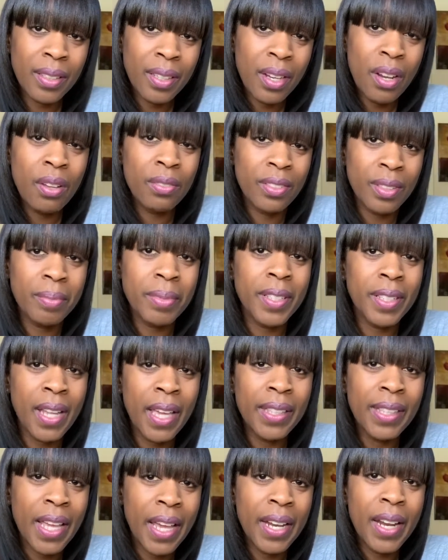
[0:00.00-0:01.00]
you know, something
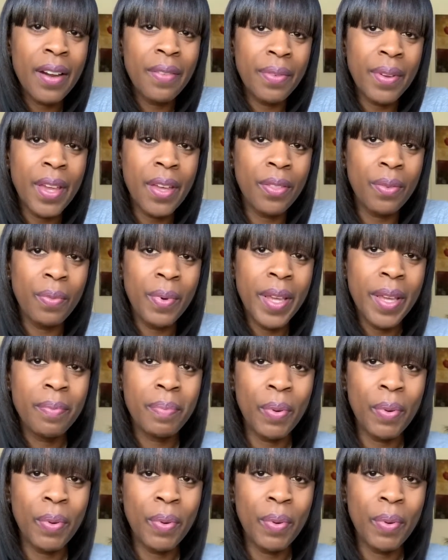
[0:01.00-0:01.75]
like that, every other week.